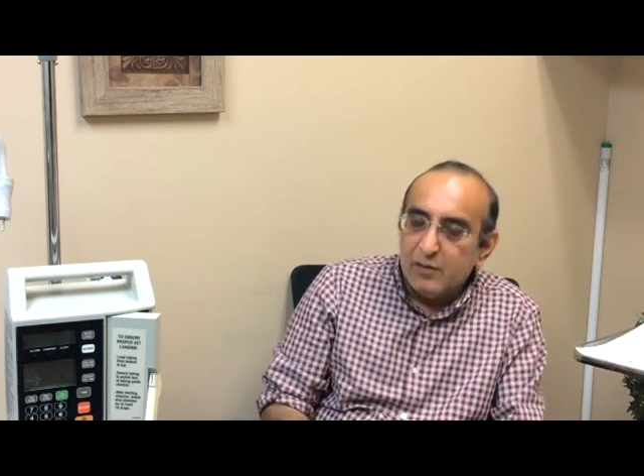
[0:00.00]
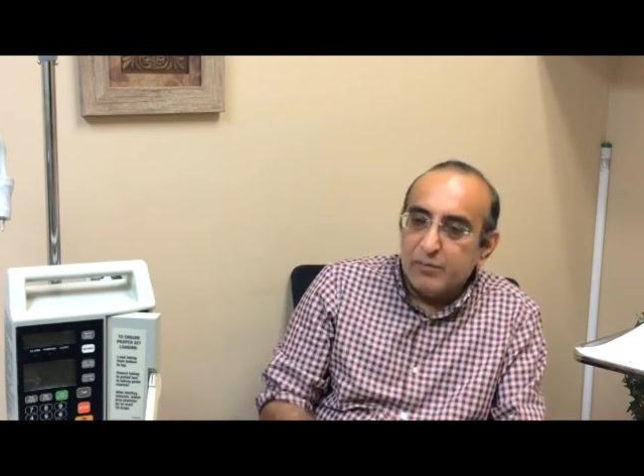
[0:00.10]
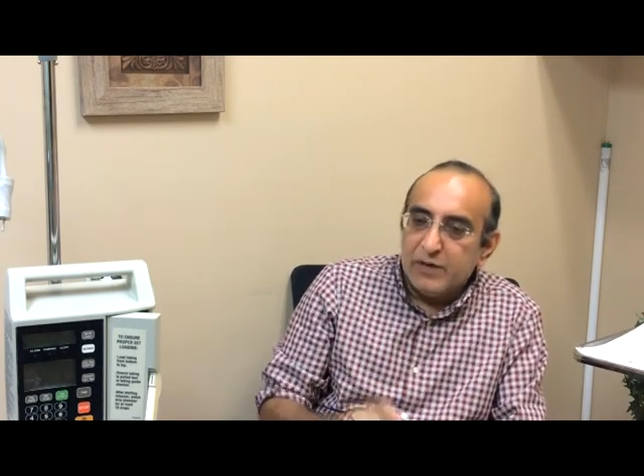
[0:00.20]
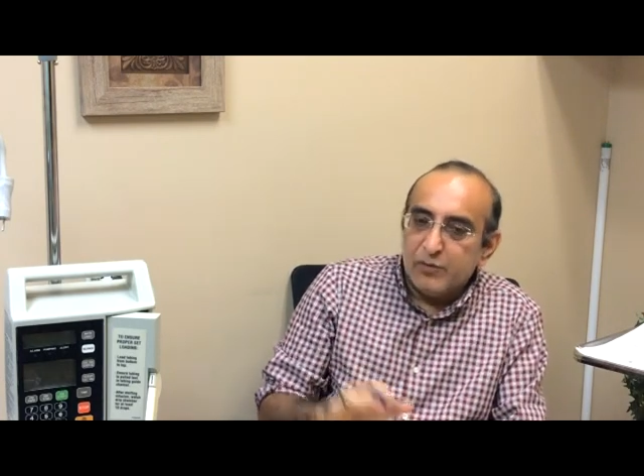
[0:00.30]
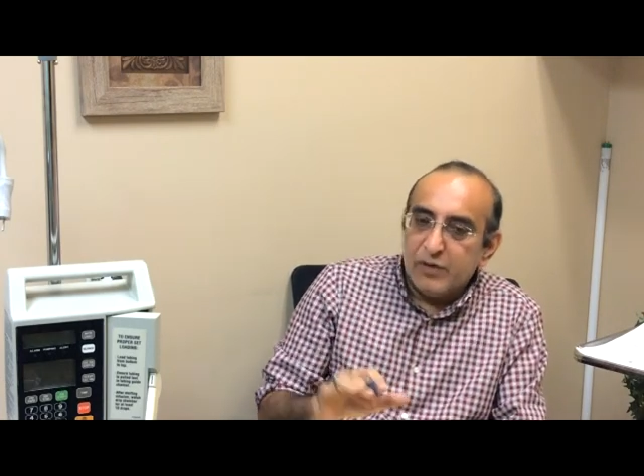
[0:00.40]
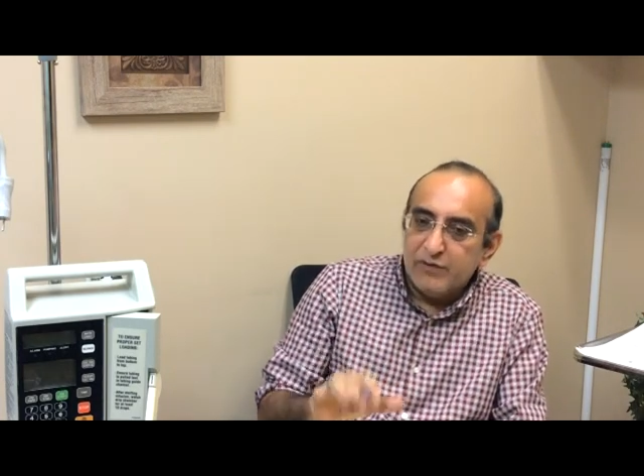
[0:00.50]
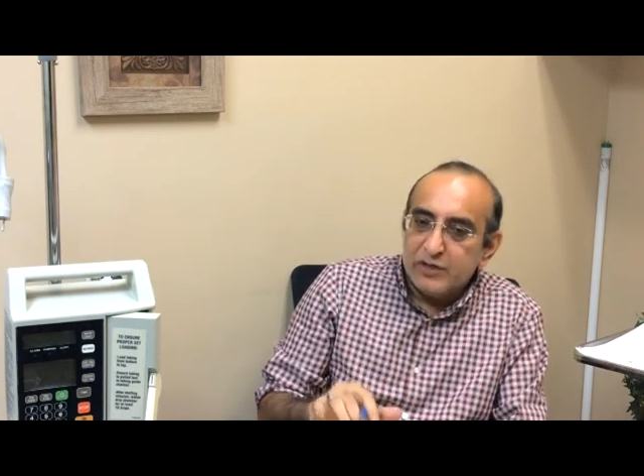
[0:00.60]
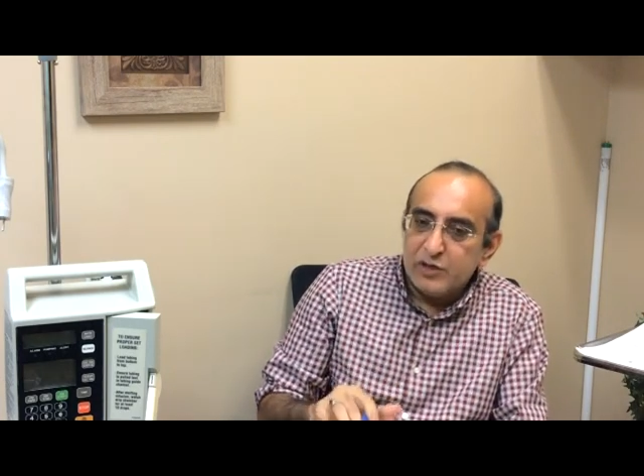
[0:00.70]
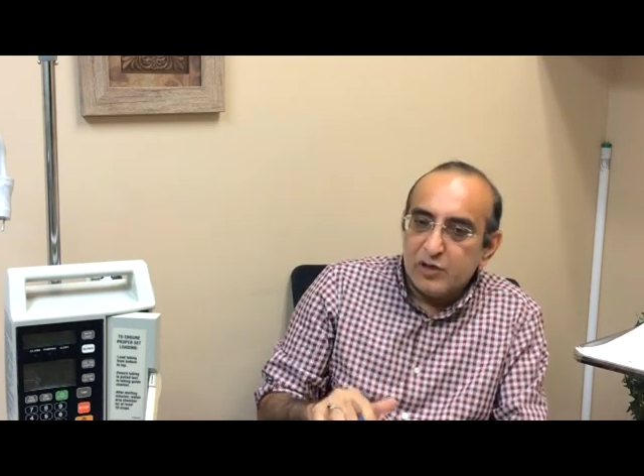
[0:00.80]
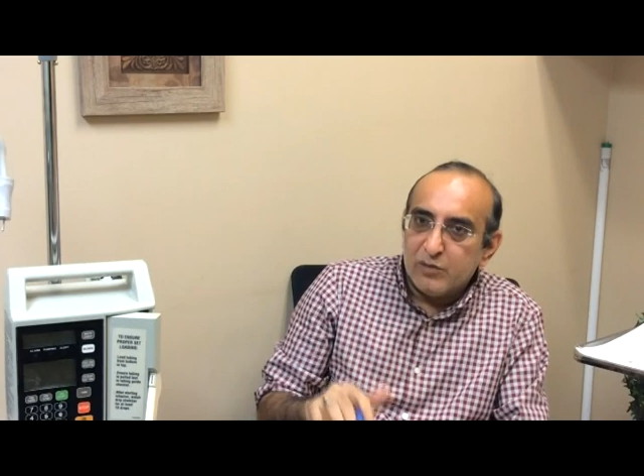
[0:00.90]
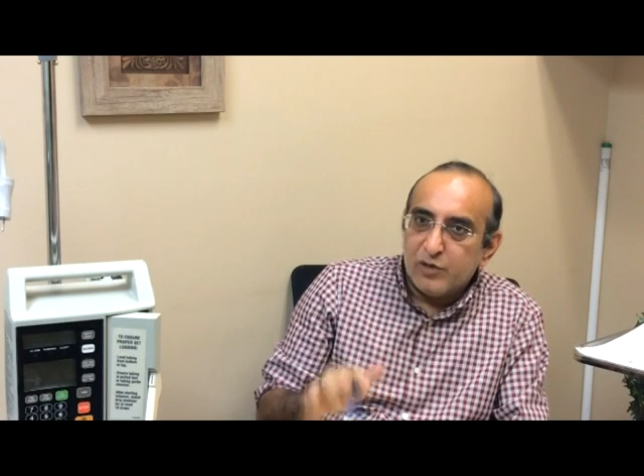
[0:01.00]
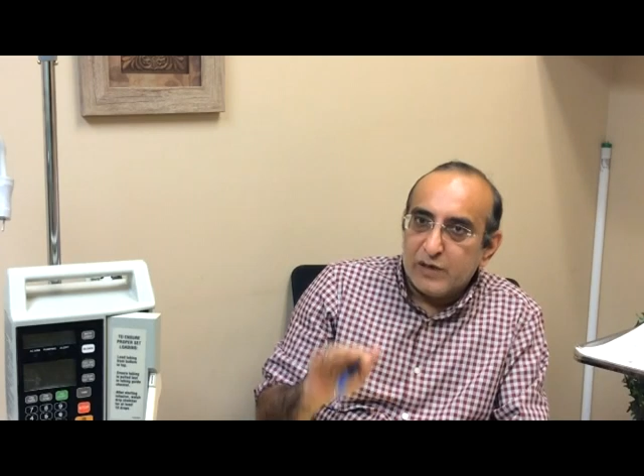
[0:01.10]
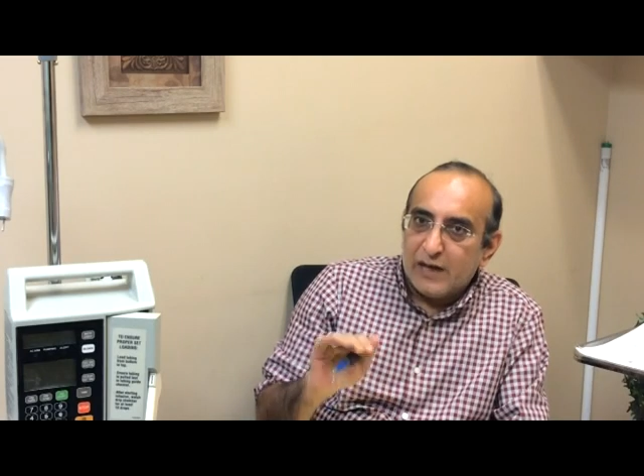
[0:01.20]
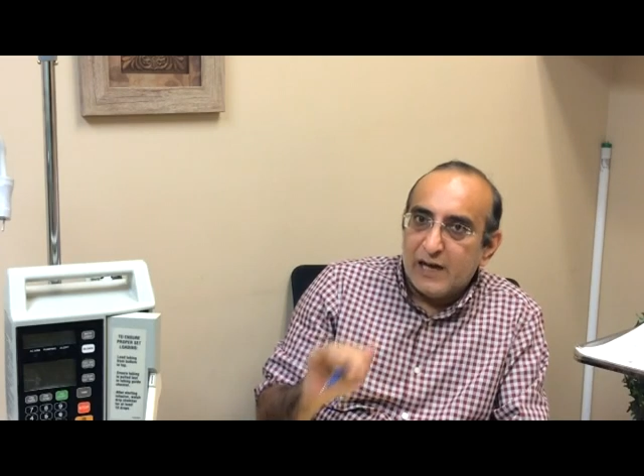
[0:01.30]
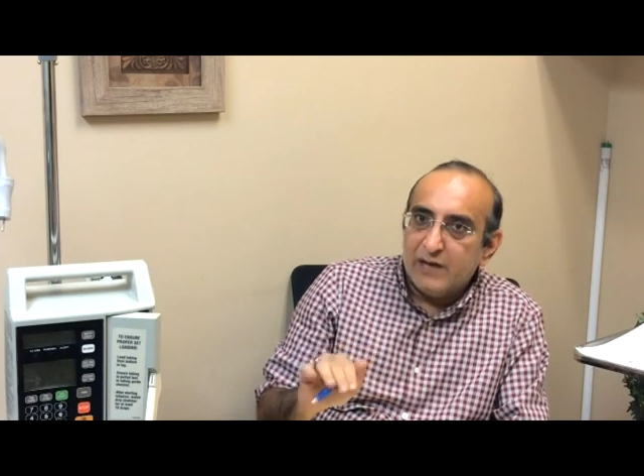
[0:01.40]
but when we talk
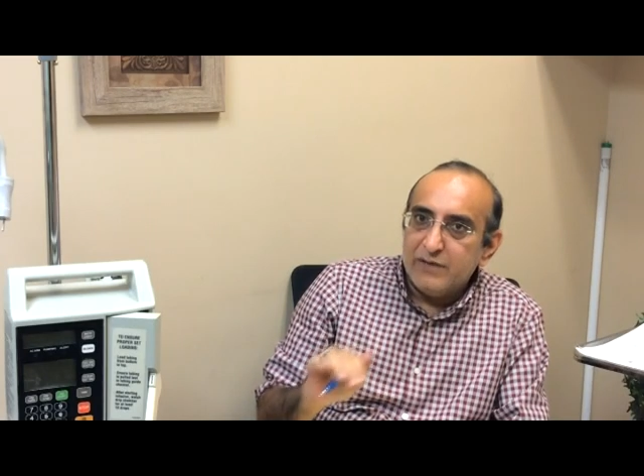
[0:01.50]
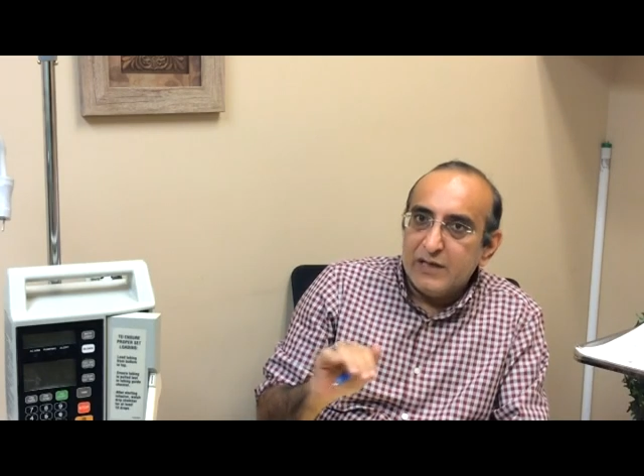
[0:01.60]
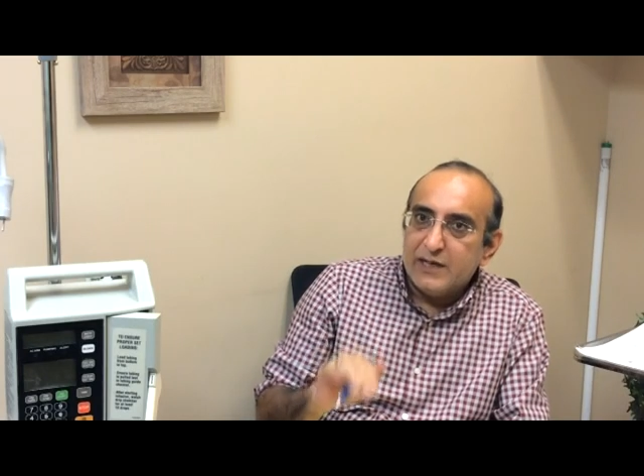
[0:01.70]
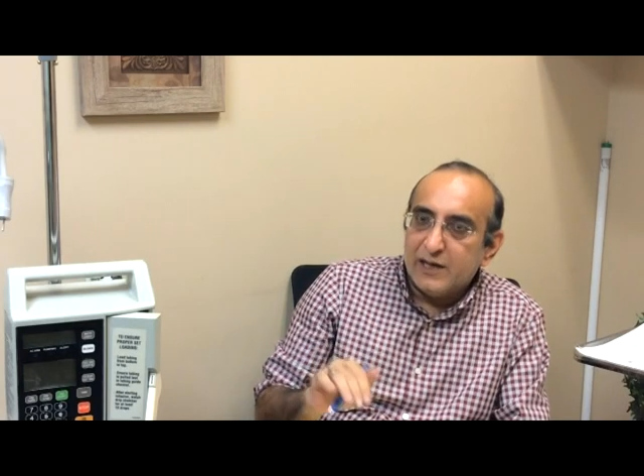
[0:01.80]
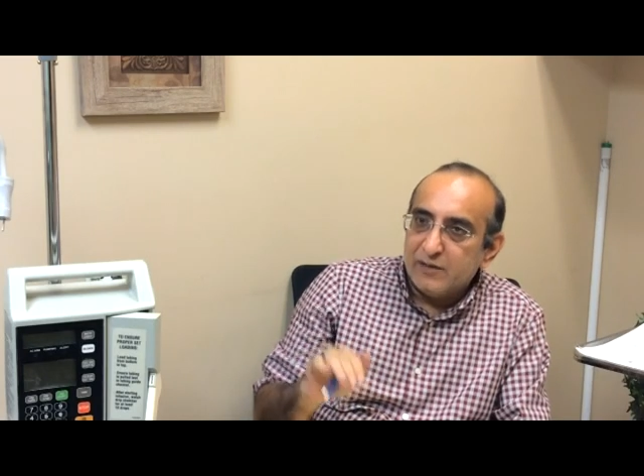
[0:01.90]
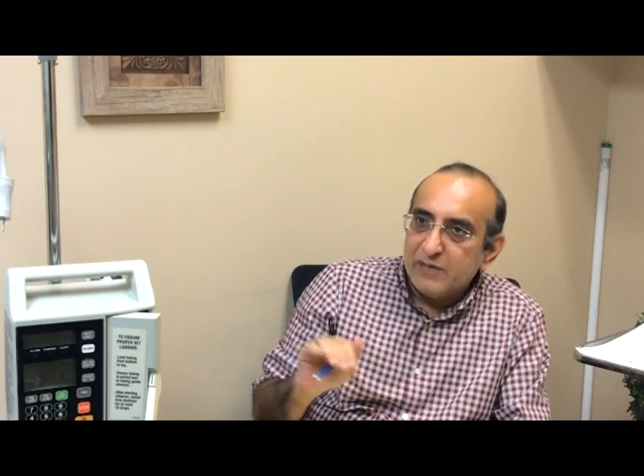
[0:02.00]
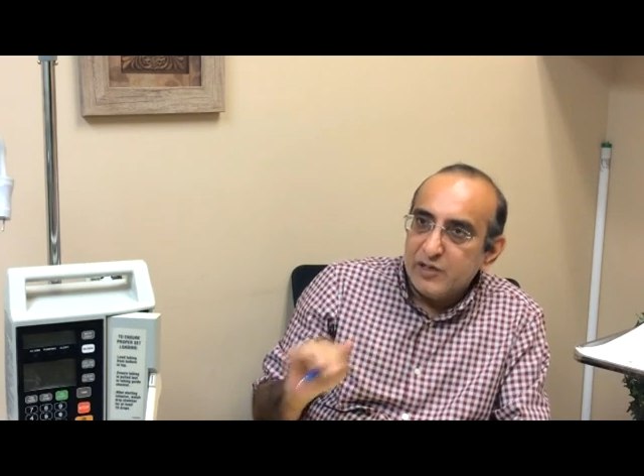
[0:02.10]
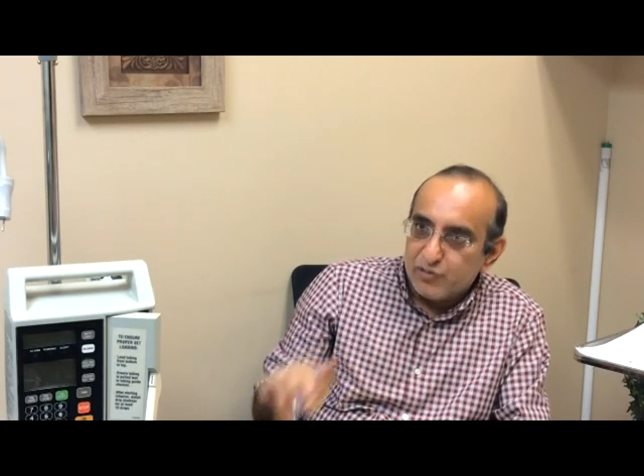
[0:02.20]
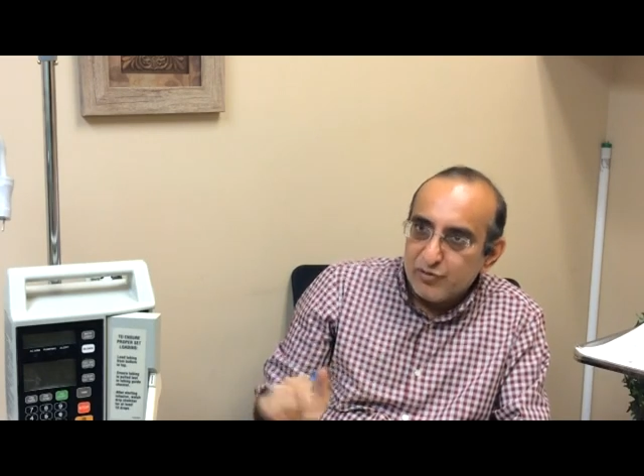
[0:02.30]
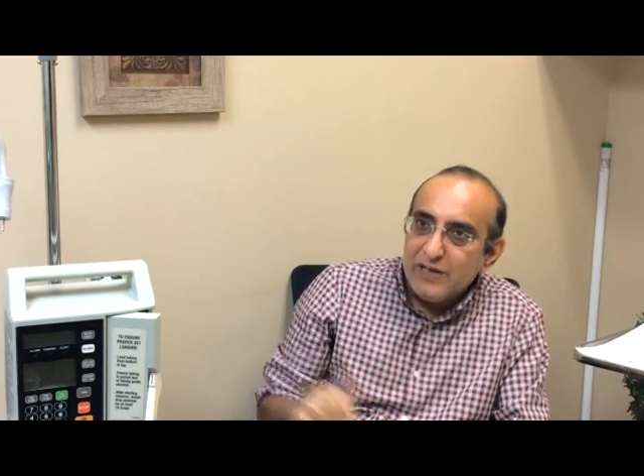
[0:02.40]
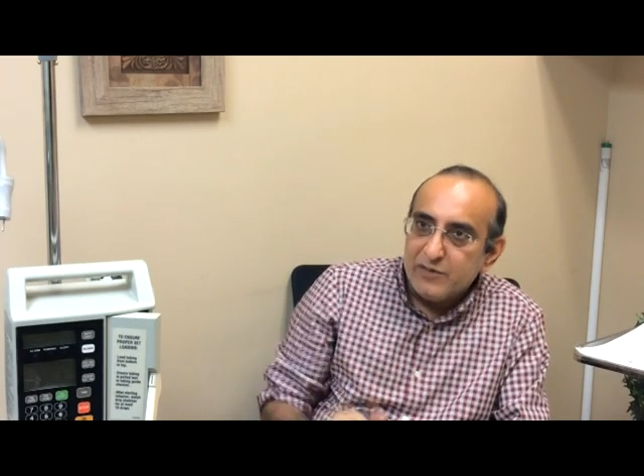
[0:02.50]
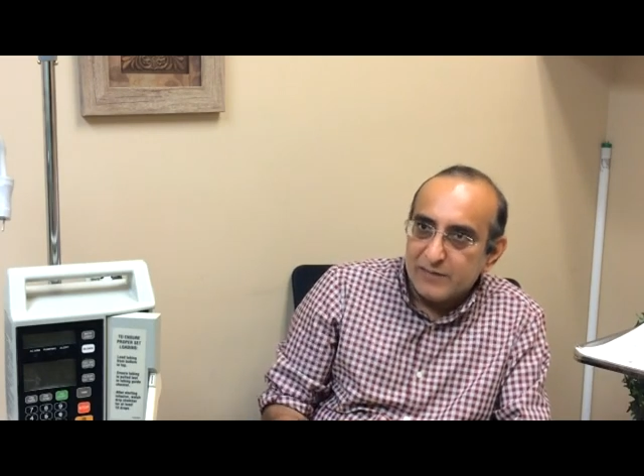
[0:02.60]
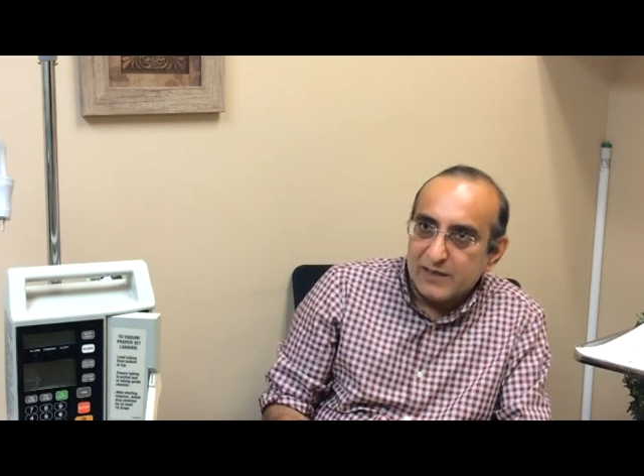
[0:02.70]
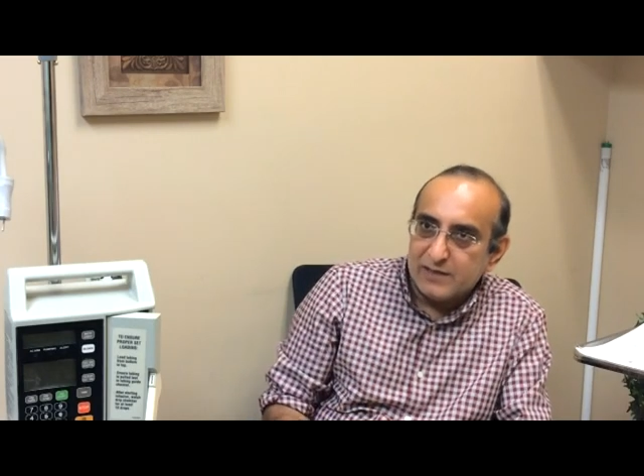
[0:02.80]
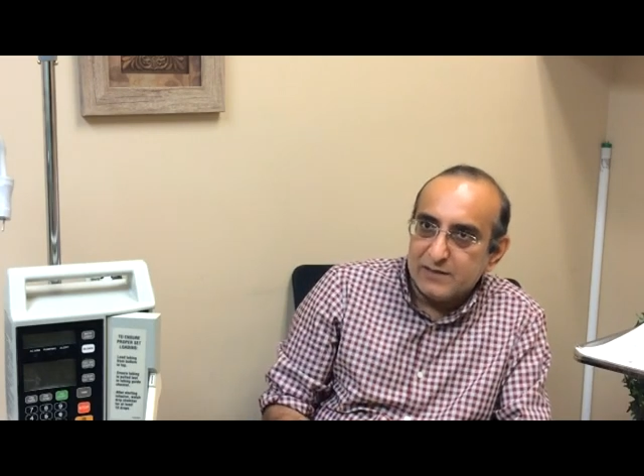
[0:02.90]
about IV ketamine
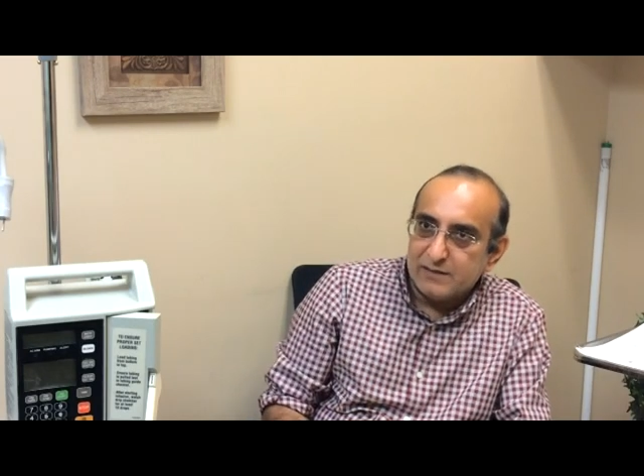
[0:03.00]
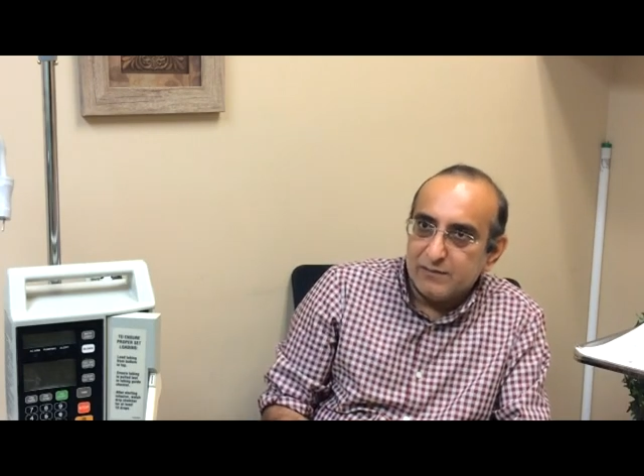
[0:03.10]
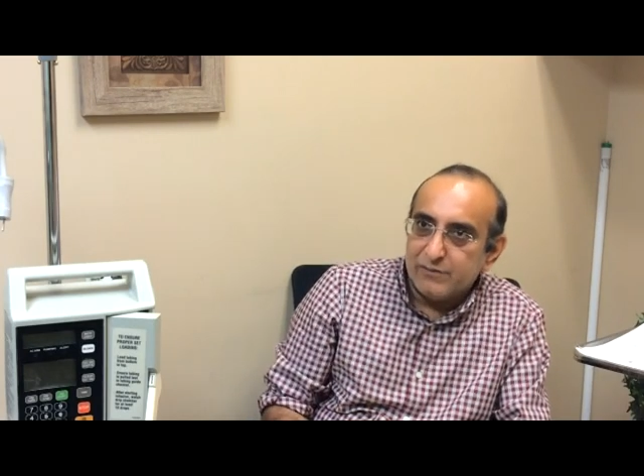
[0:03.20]
treatment,